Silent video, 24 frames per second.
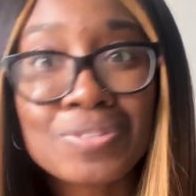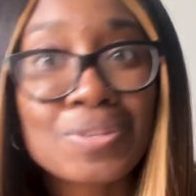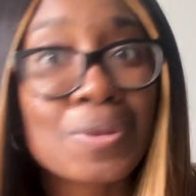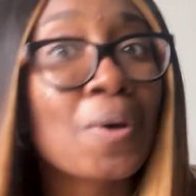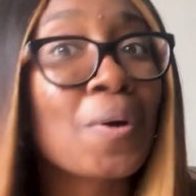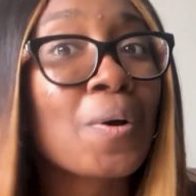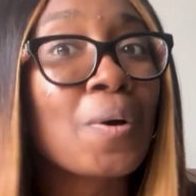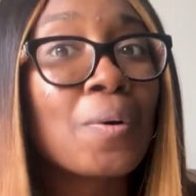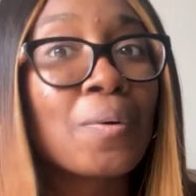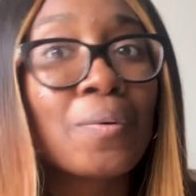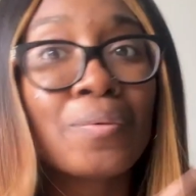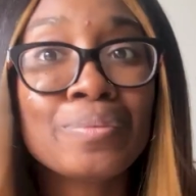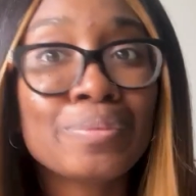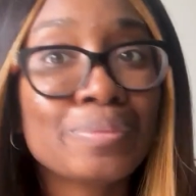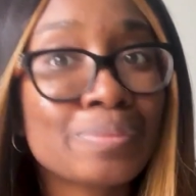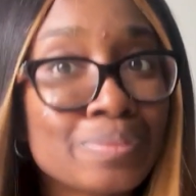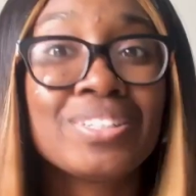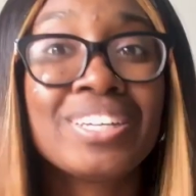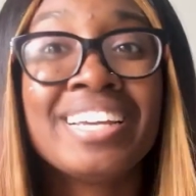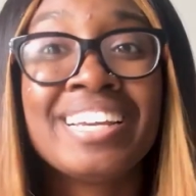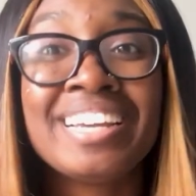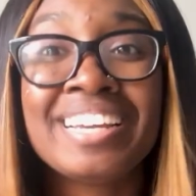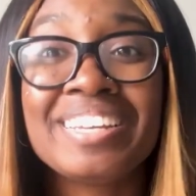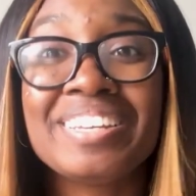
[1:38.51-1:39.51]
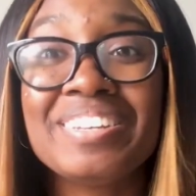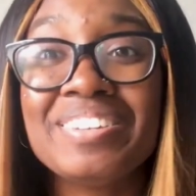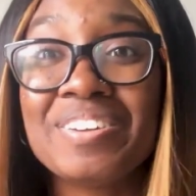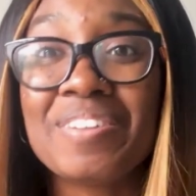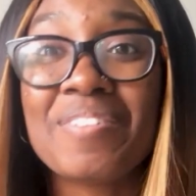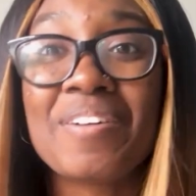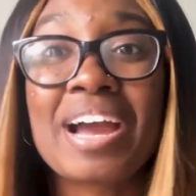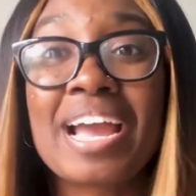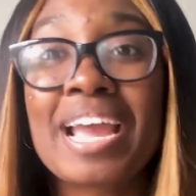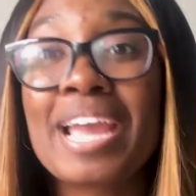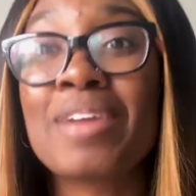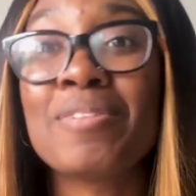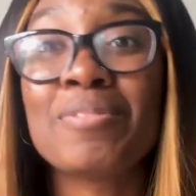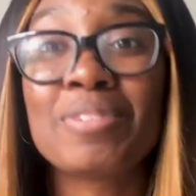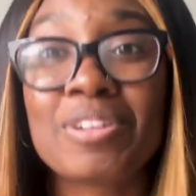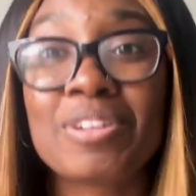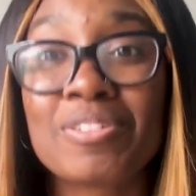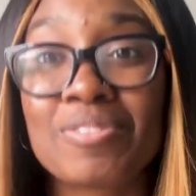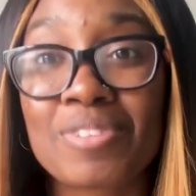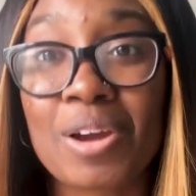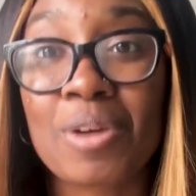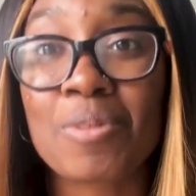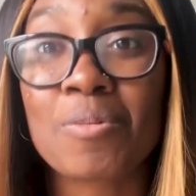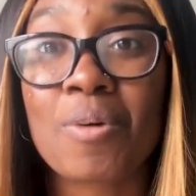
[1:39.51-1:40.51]
So, I ate
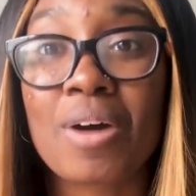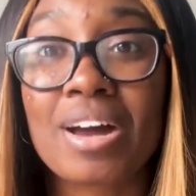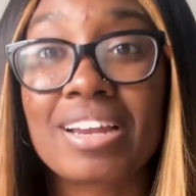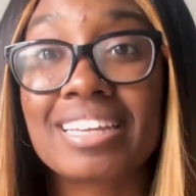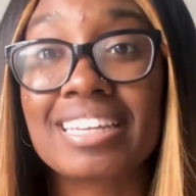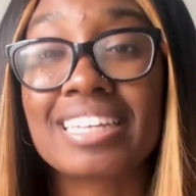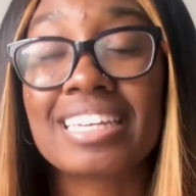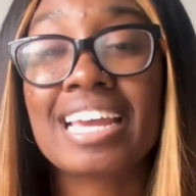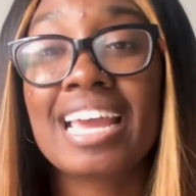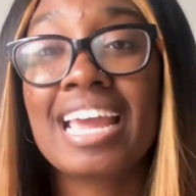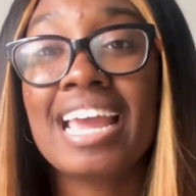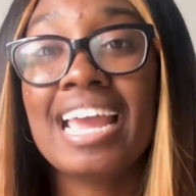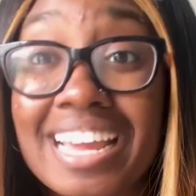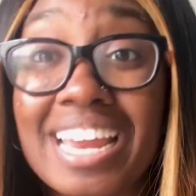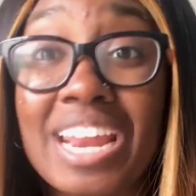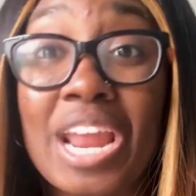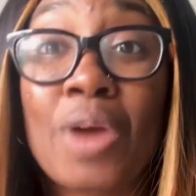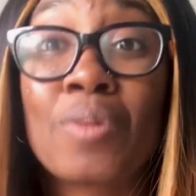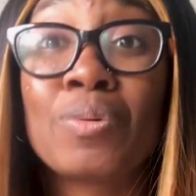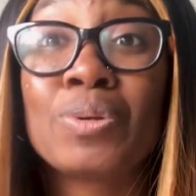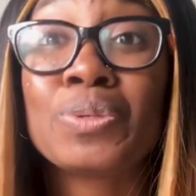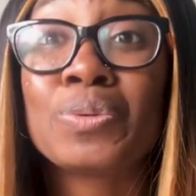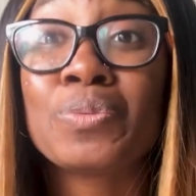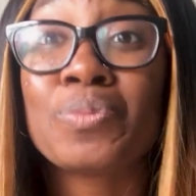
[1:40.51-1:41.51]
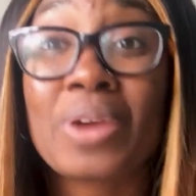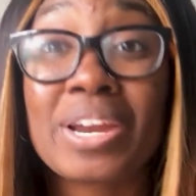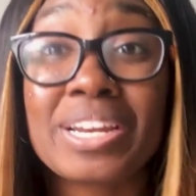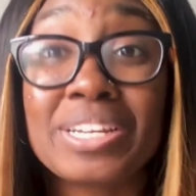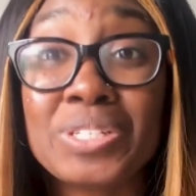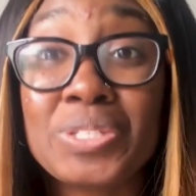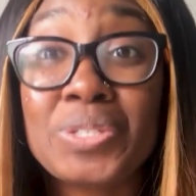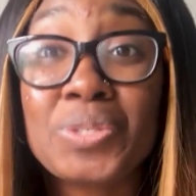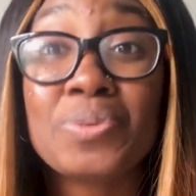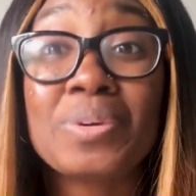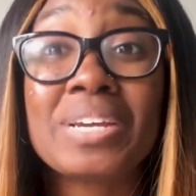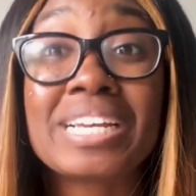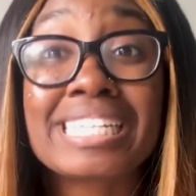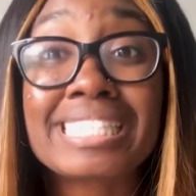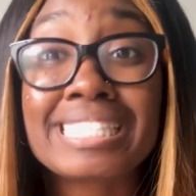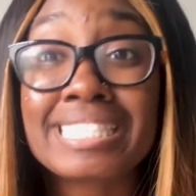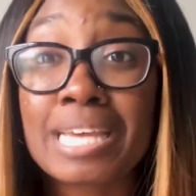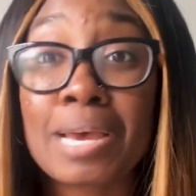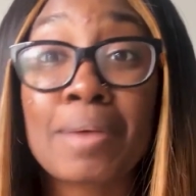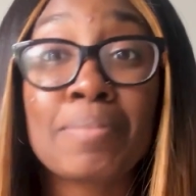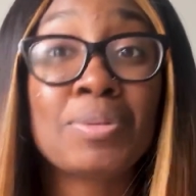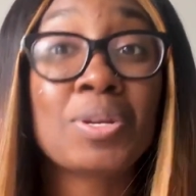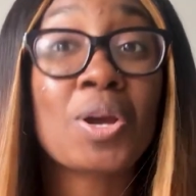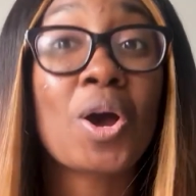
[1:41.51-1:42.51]
whatever I wanted, and I was ready to
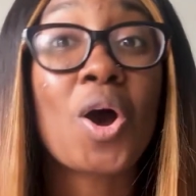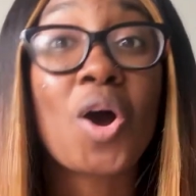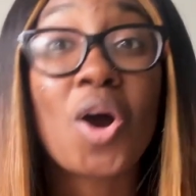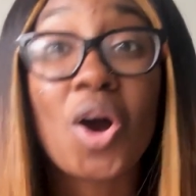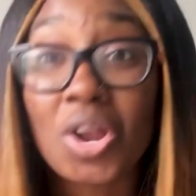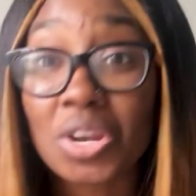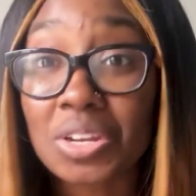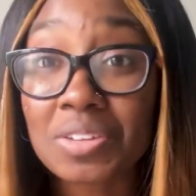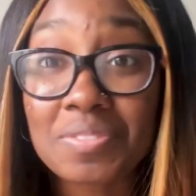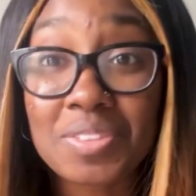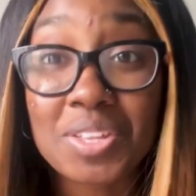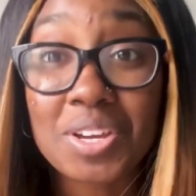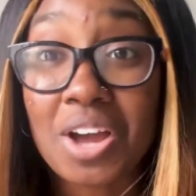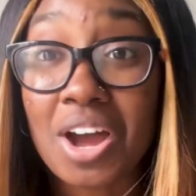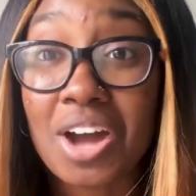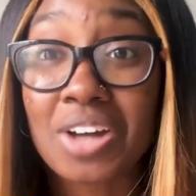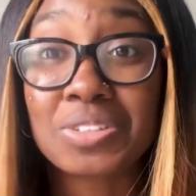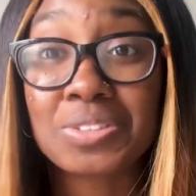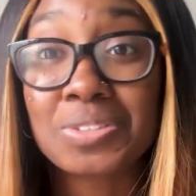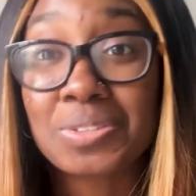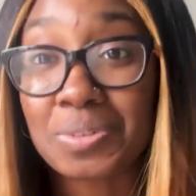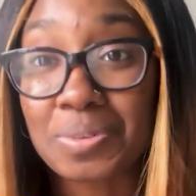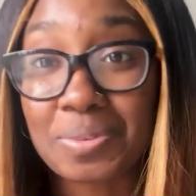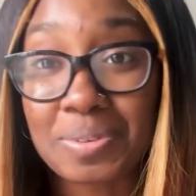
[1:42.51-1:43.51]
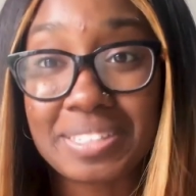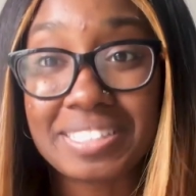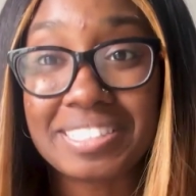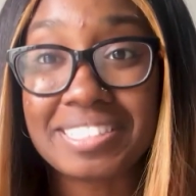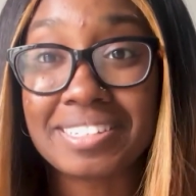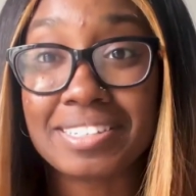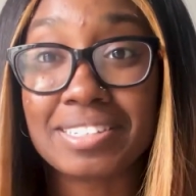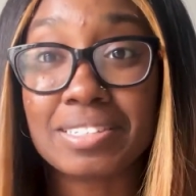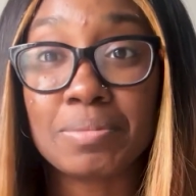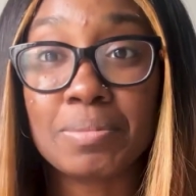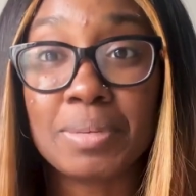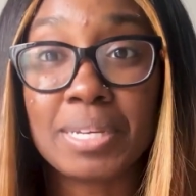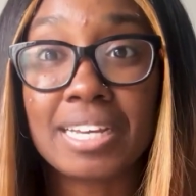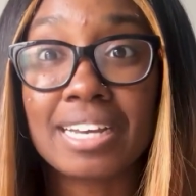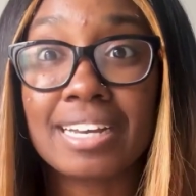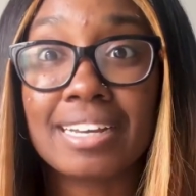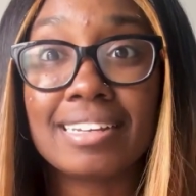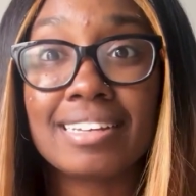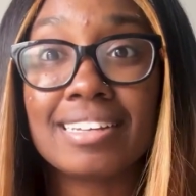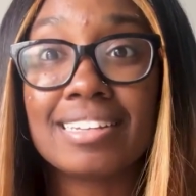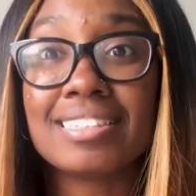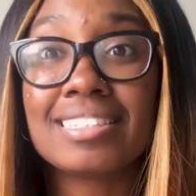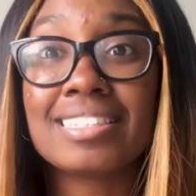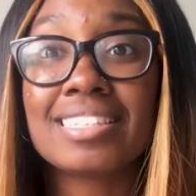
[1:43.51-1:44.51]
accept all of the consequences
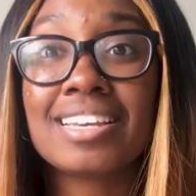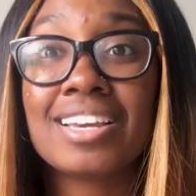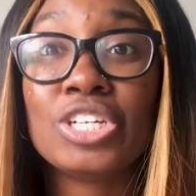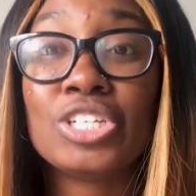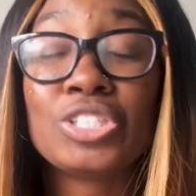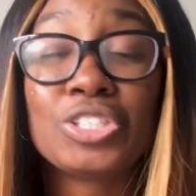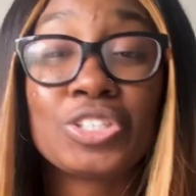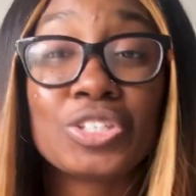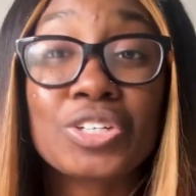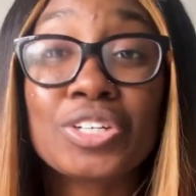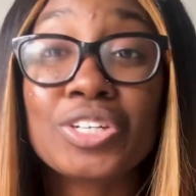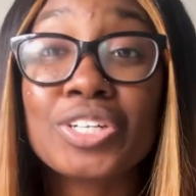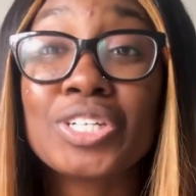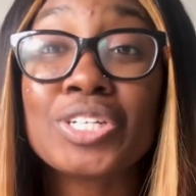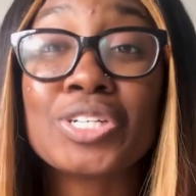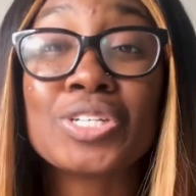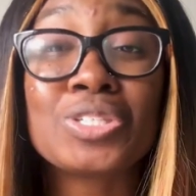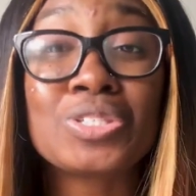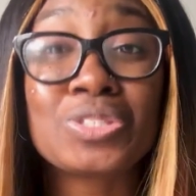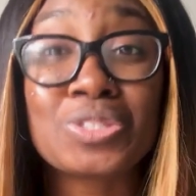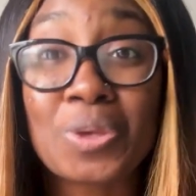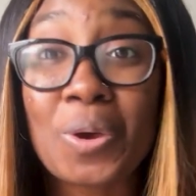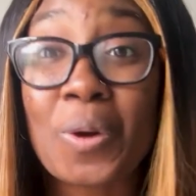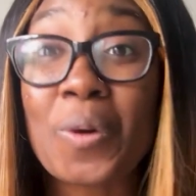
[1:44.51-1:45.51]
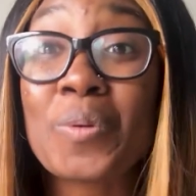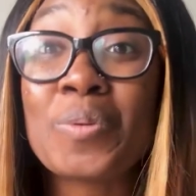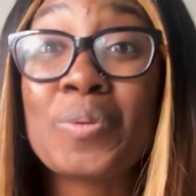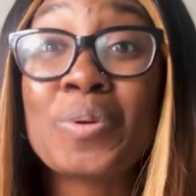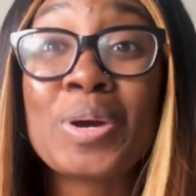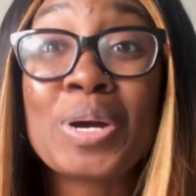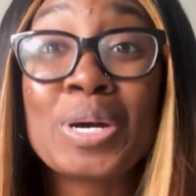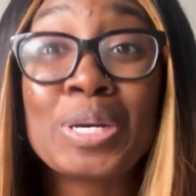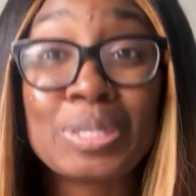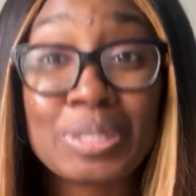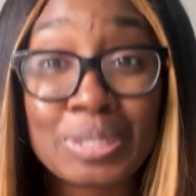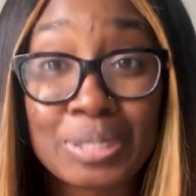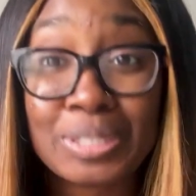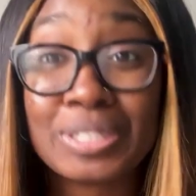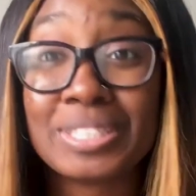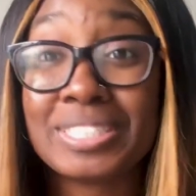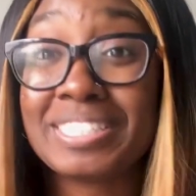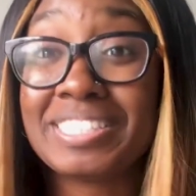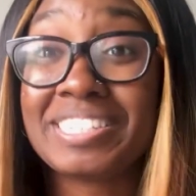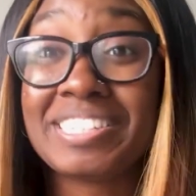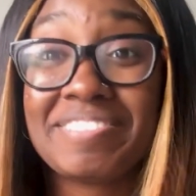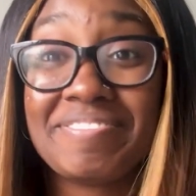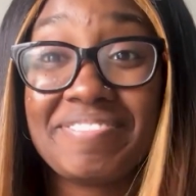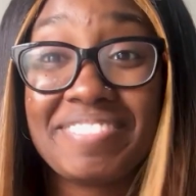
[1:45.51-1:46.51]
because sugar is so
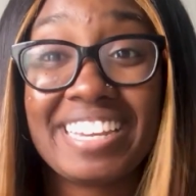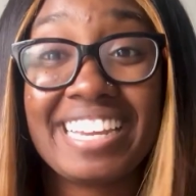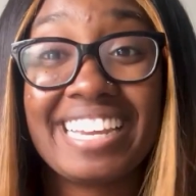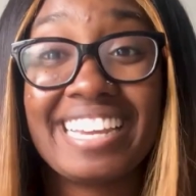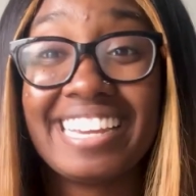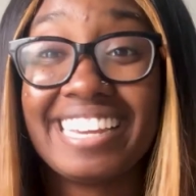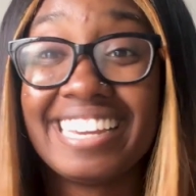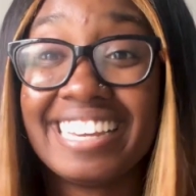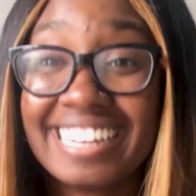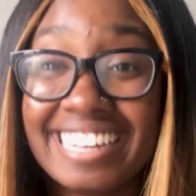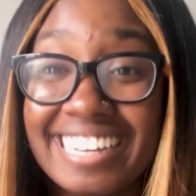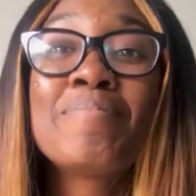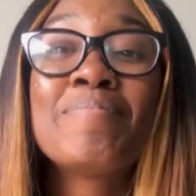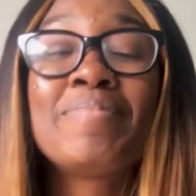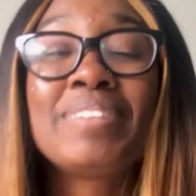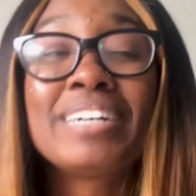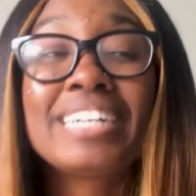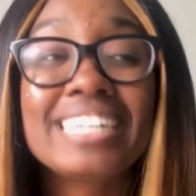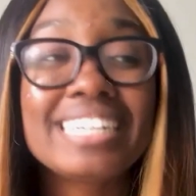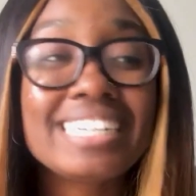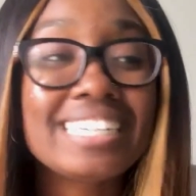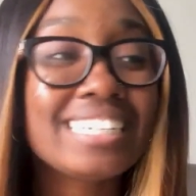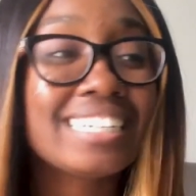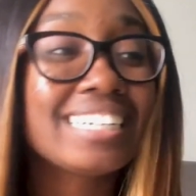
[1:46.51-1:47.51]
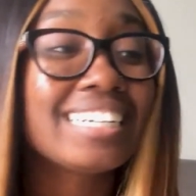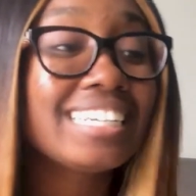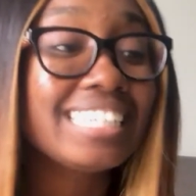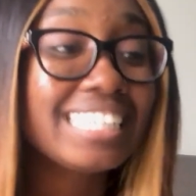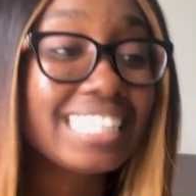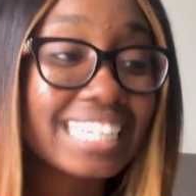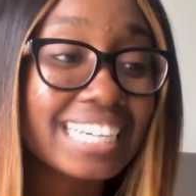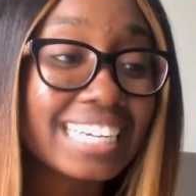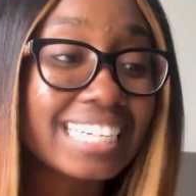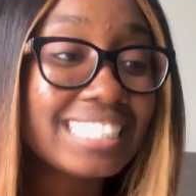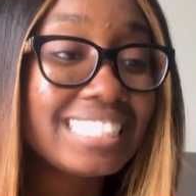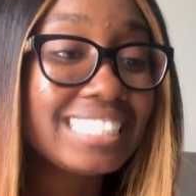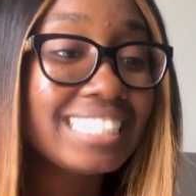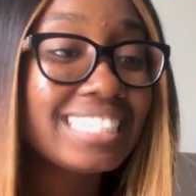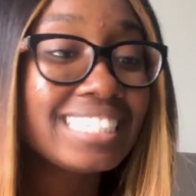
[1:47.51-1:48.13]
good to me. But again,